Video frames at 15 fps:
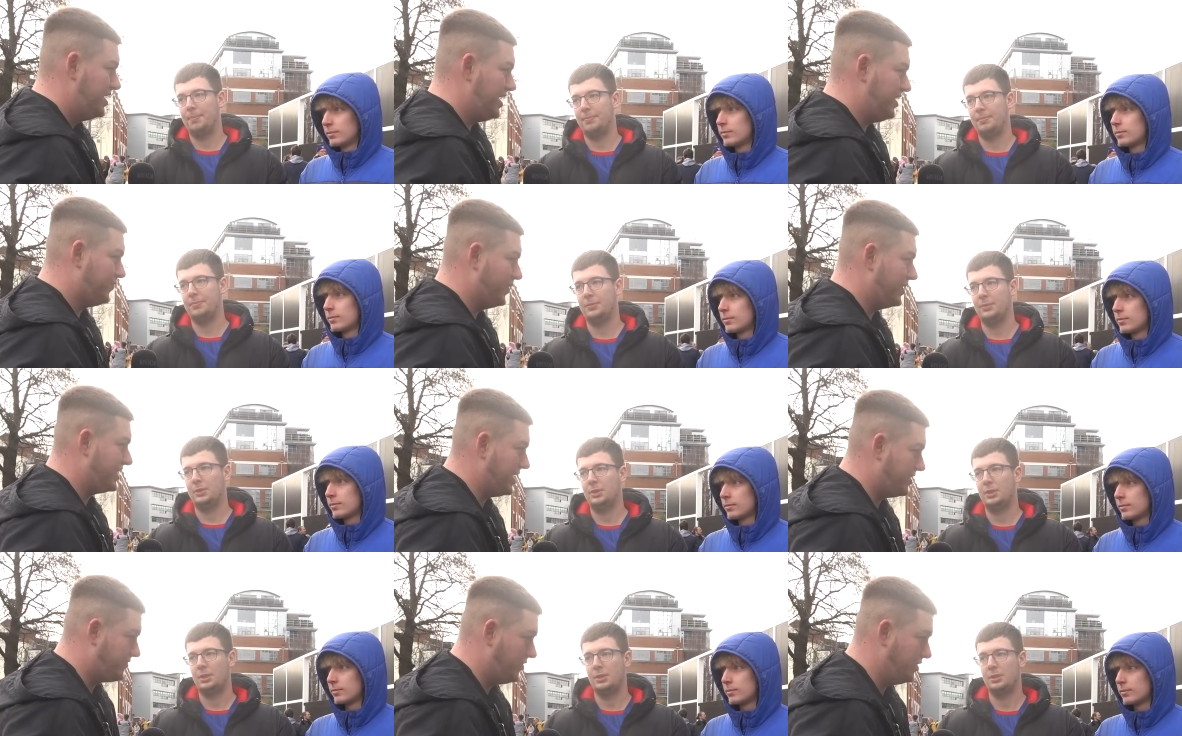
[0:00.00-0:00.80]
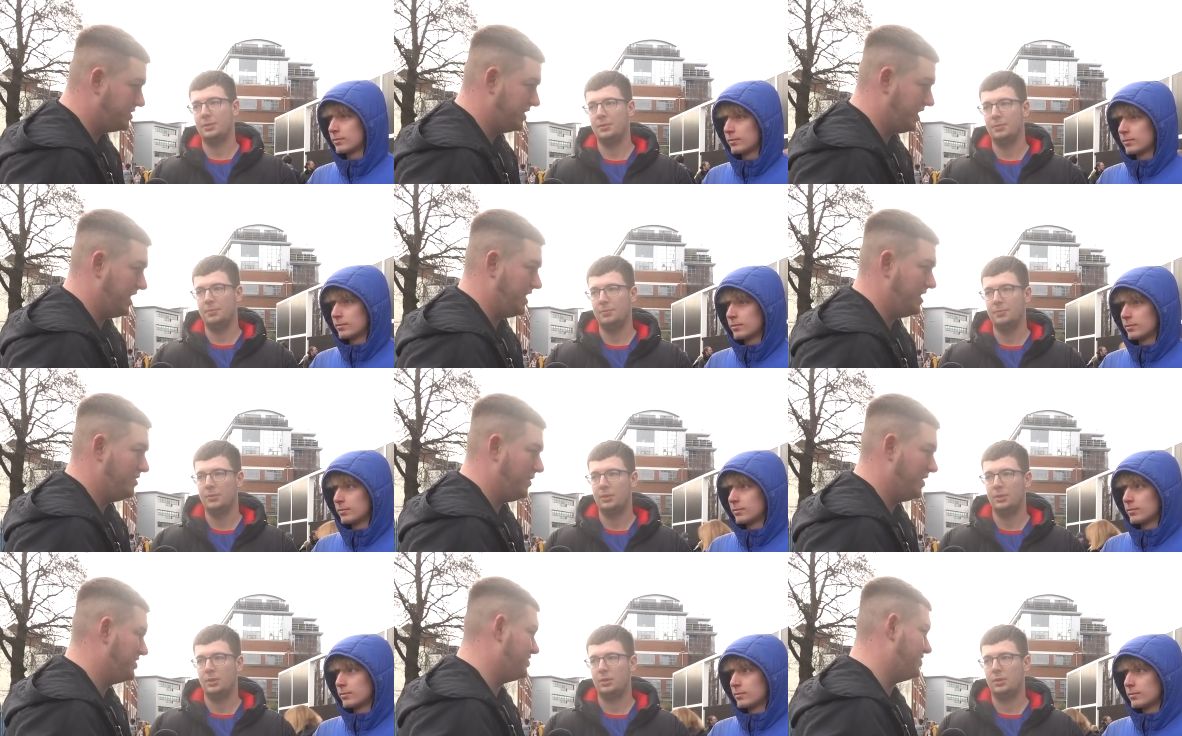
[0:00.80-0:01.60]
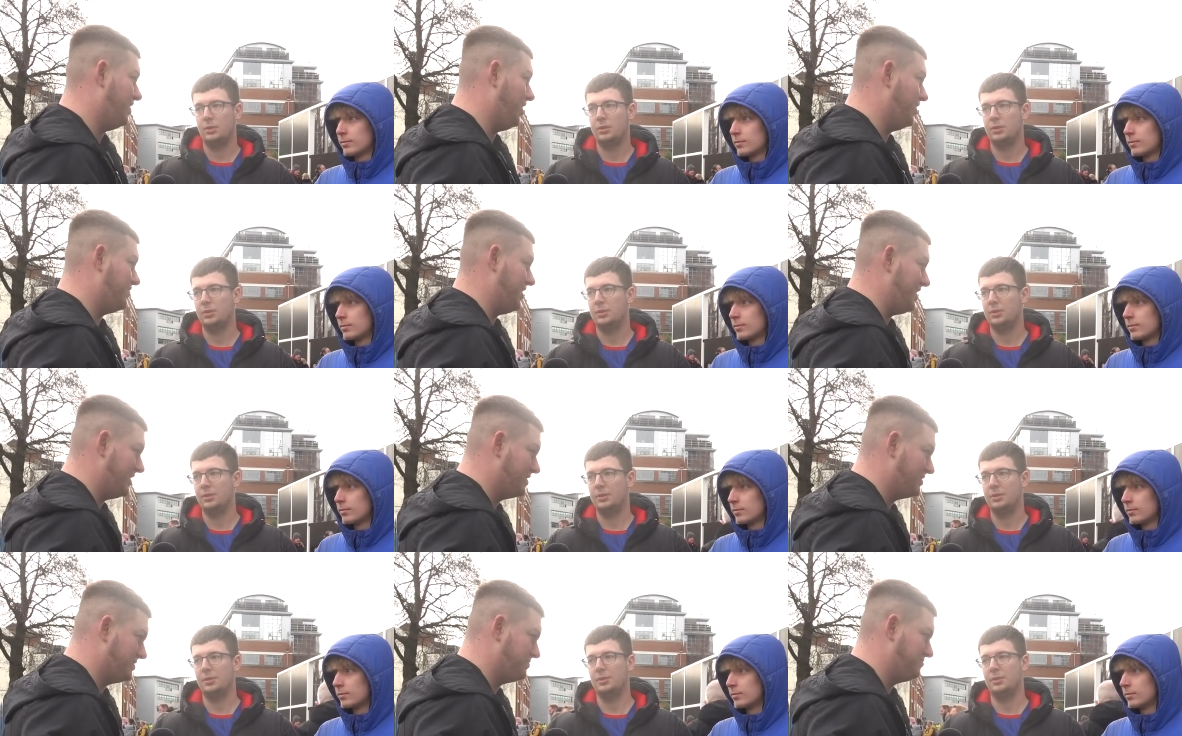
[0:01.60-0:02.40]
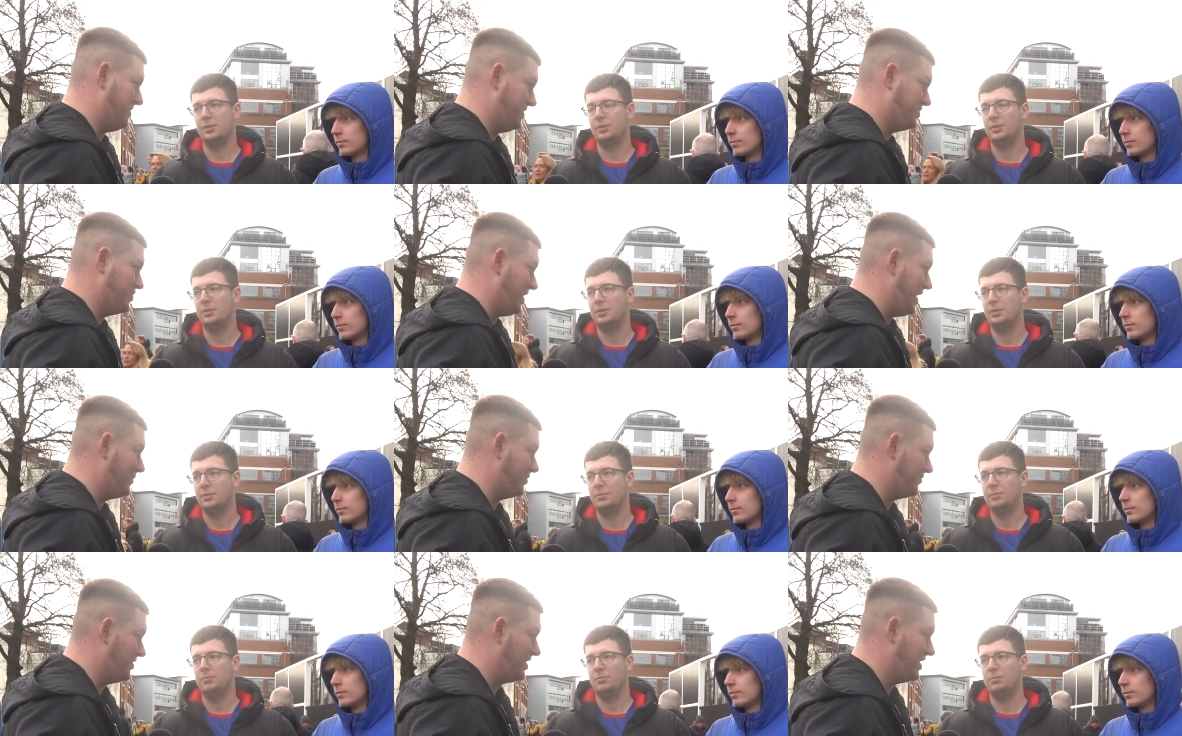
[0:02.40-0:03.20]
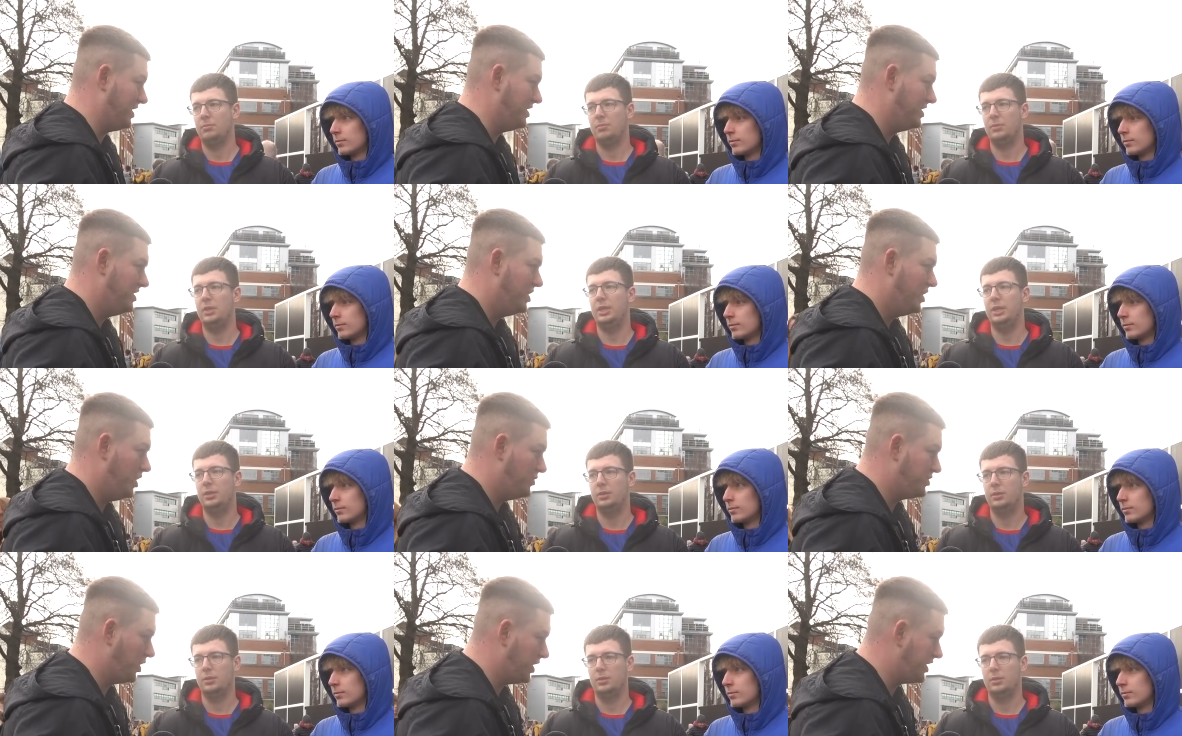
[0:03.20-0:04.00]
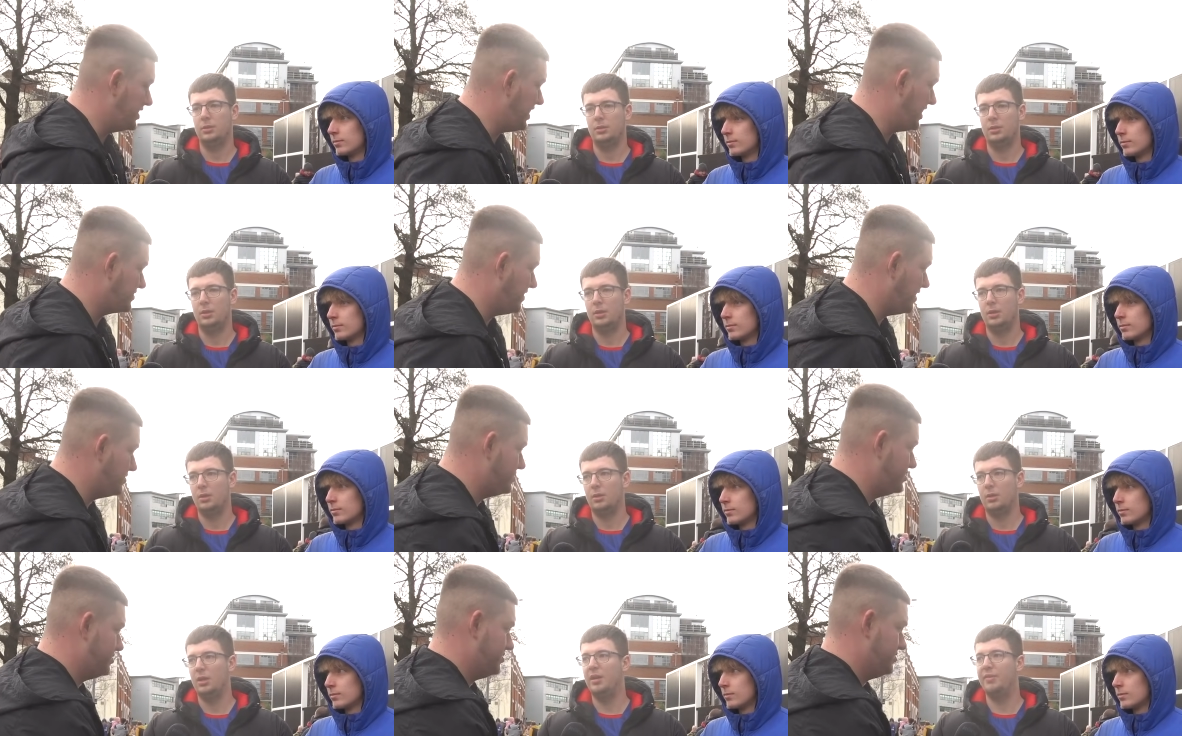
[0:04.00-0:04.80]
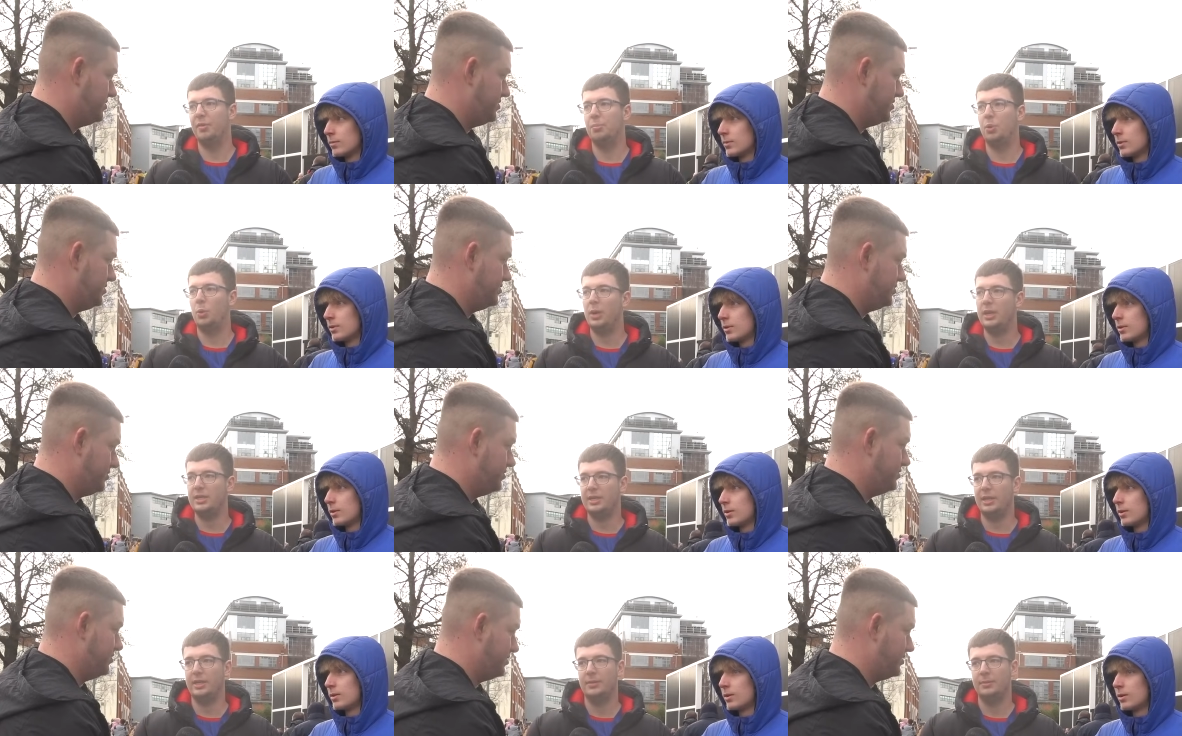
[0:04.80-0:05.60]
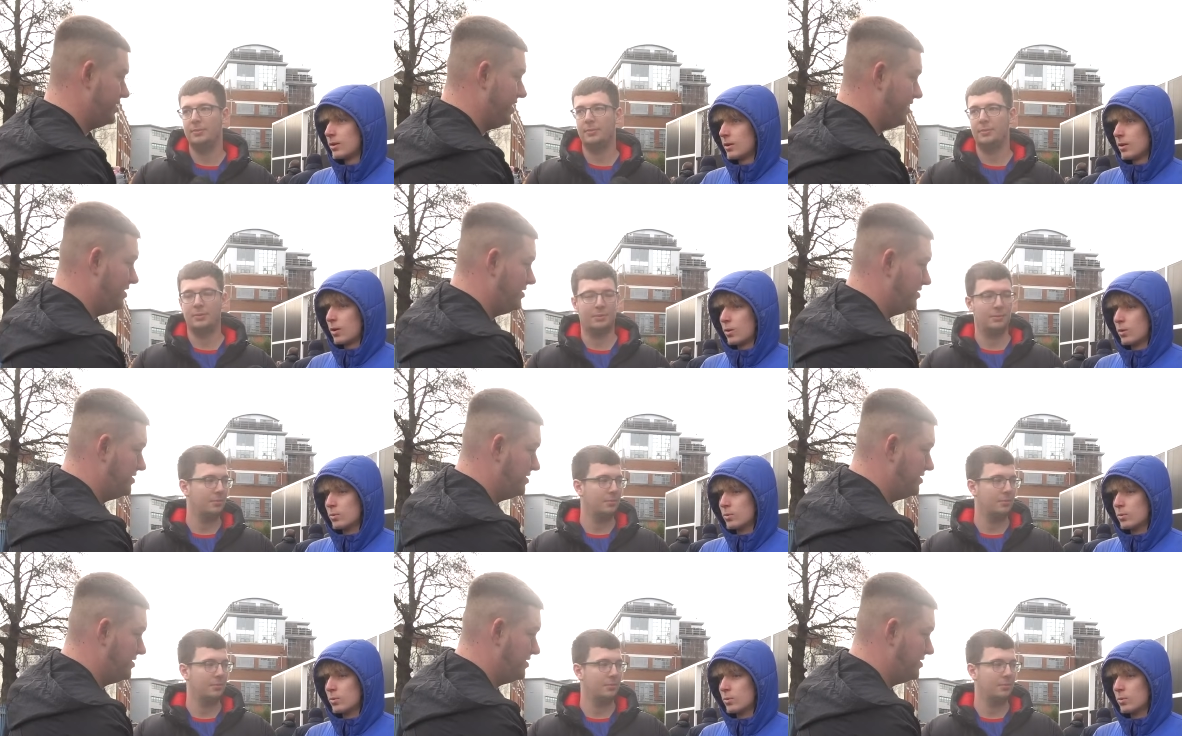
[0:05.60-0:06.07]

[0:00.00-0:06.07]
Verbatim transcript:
Speaker 1: If we get through today, which I think it should happen really, yeah. who would you like in the next round? Liverpool, easy. Yeah.